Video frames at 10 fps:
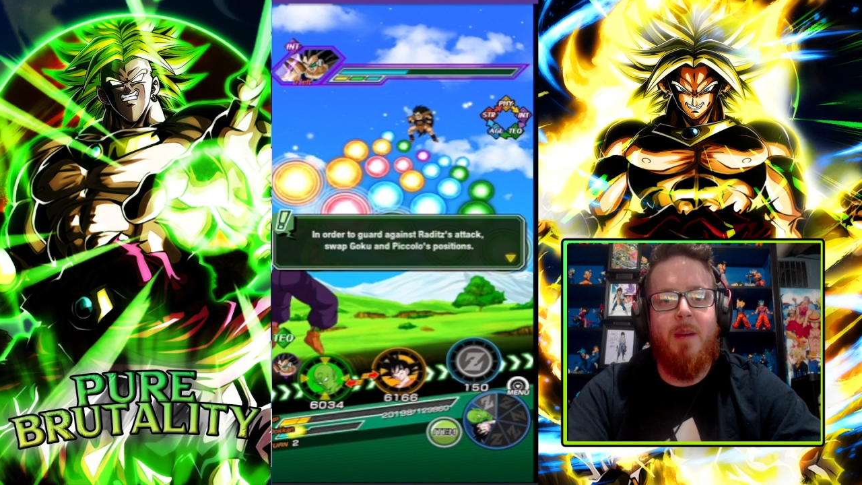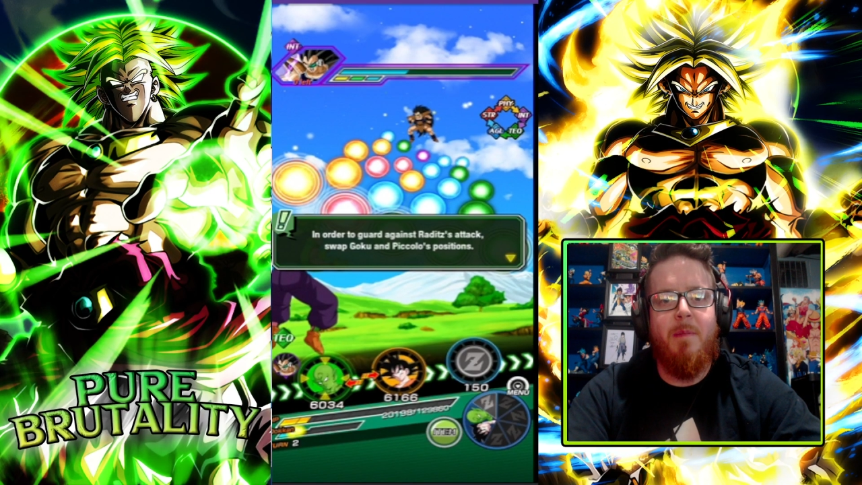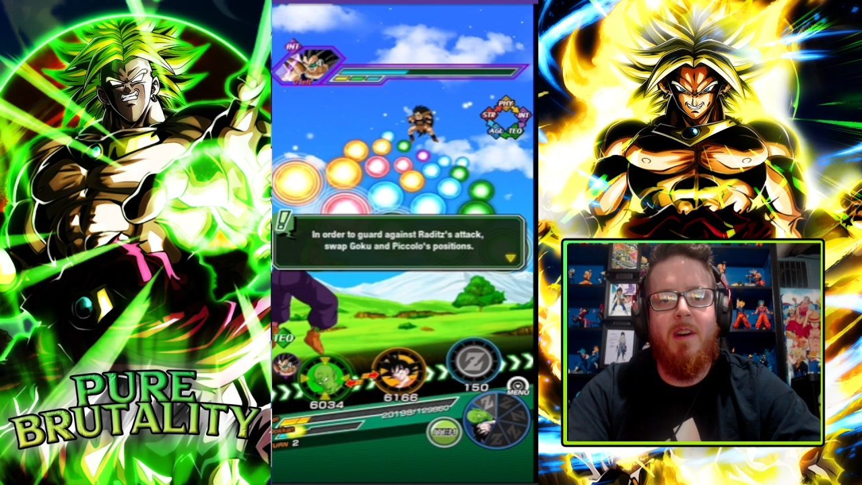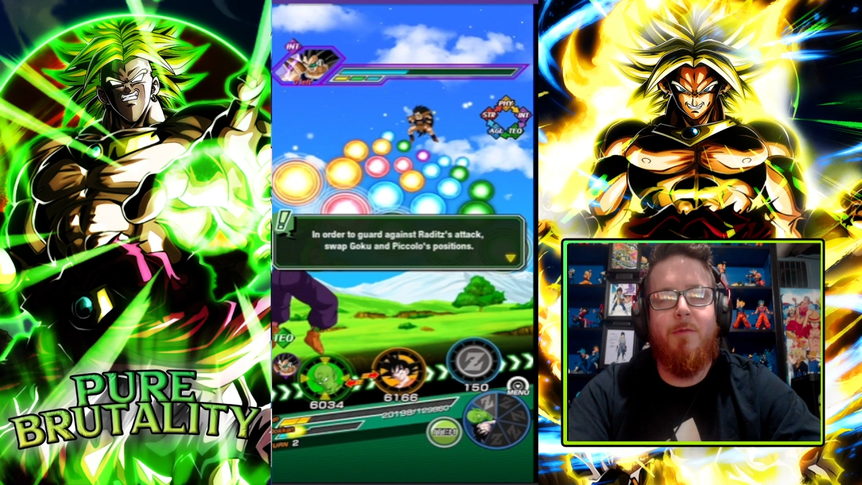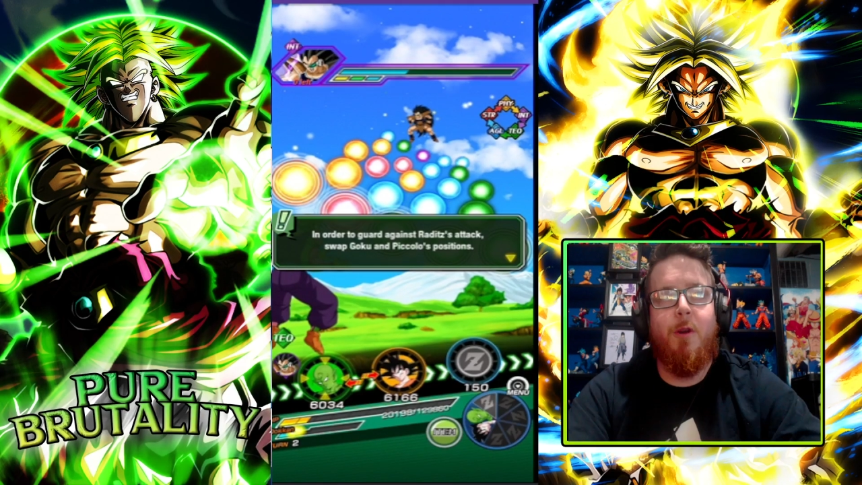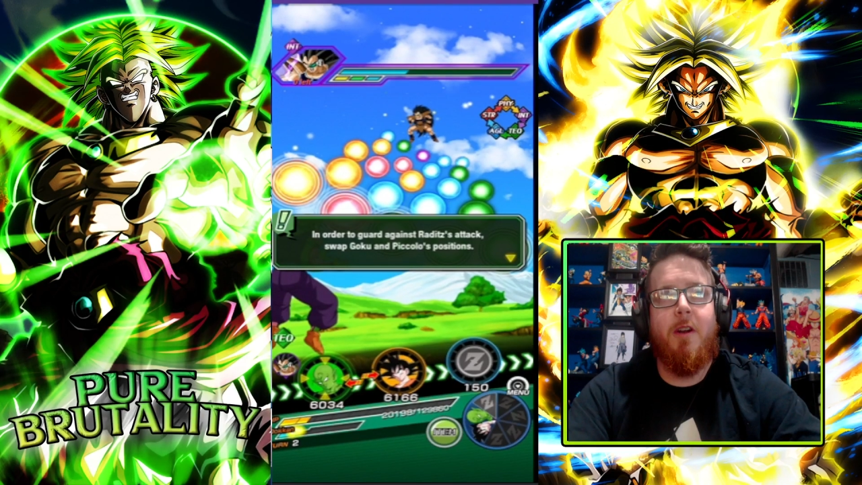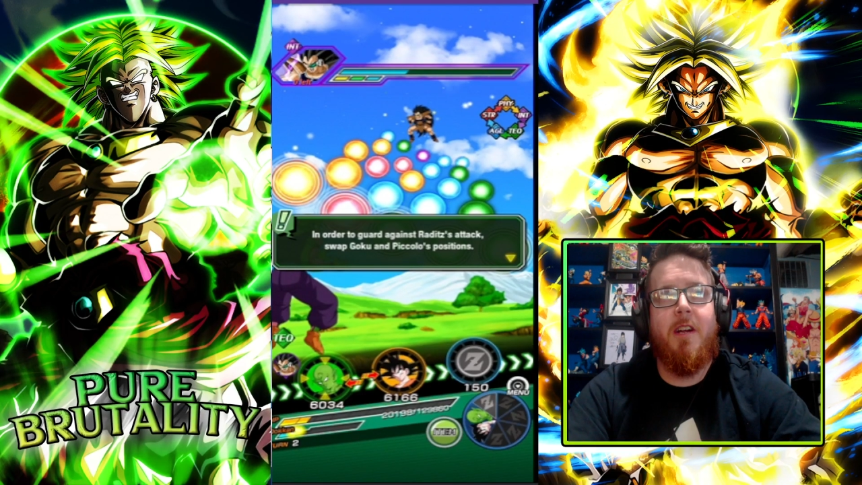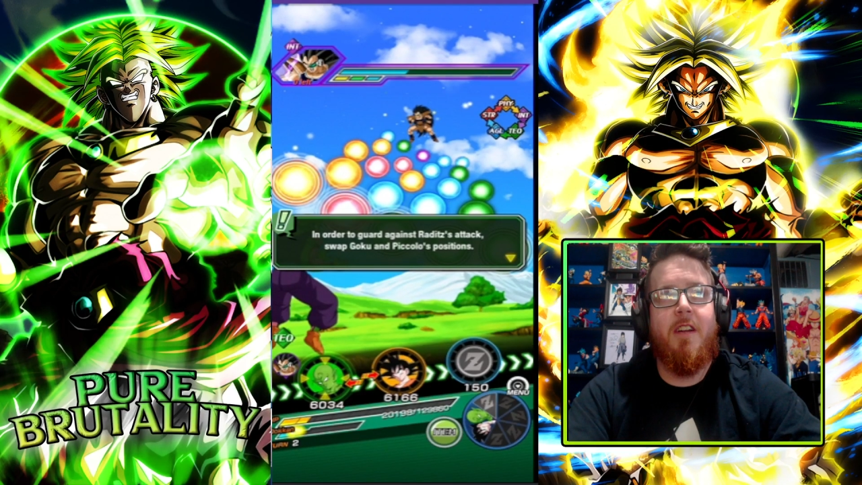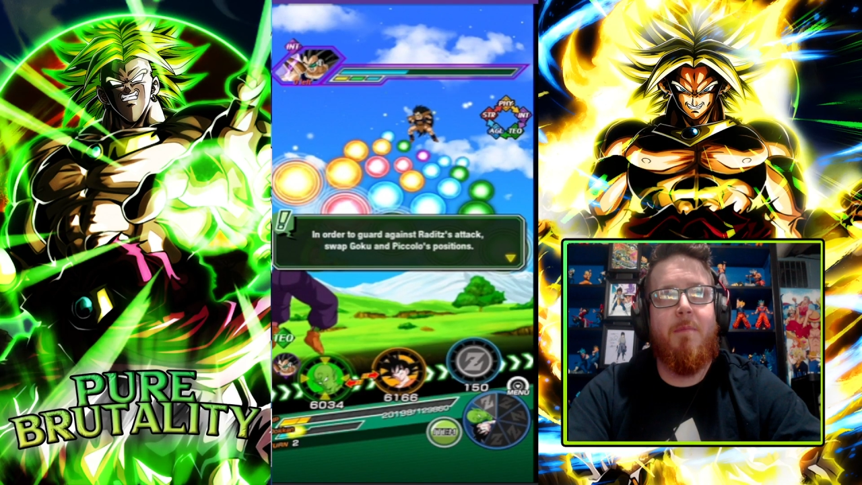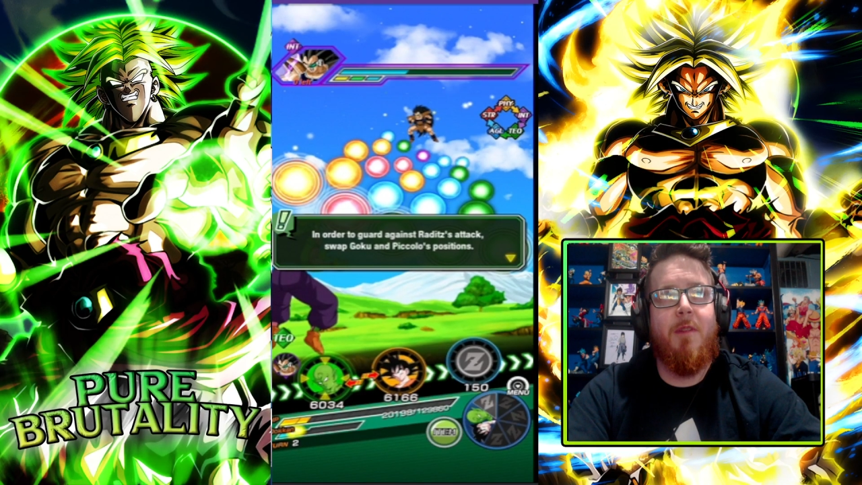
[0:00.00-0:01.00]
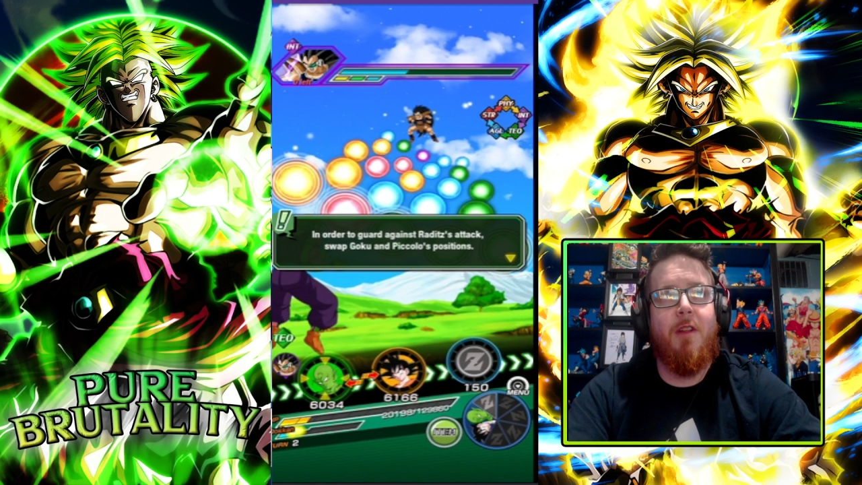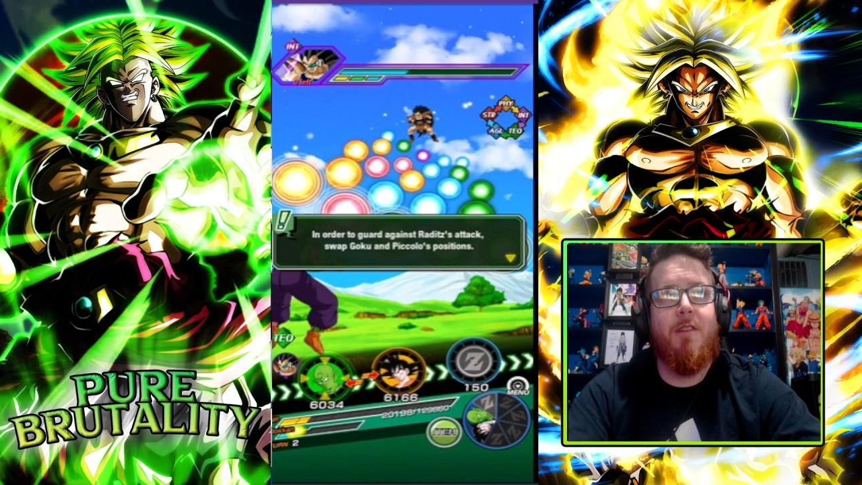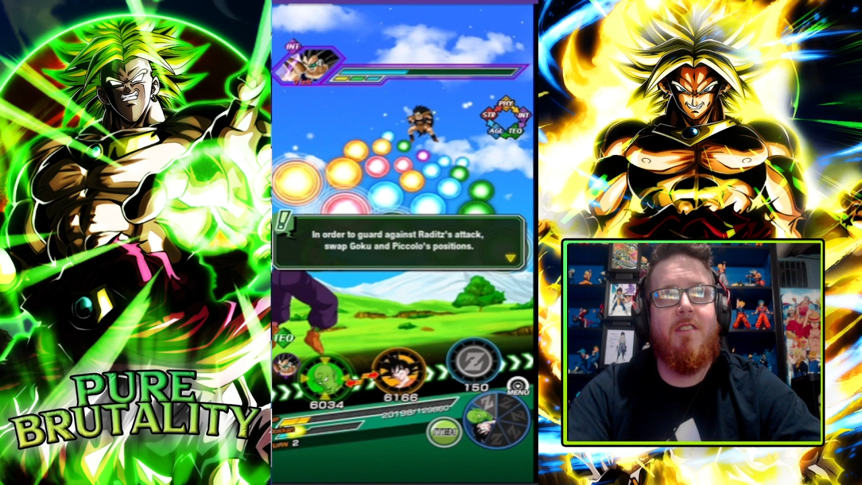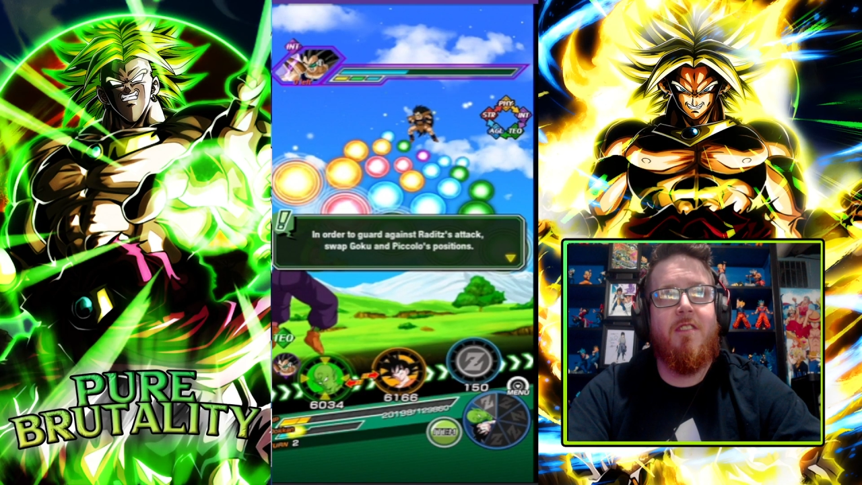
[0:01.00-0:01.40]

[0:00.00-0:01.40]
I'm off work and upload it.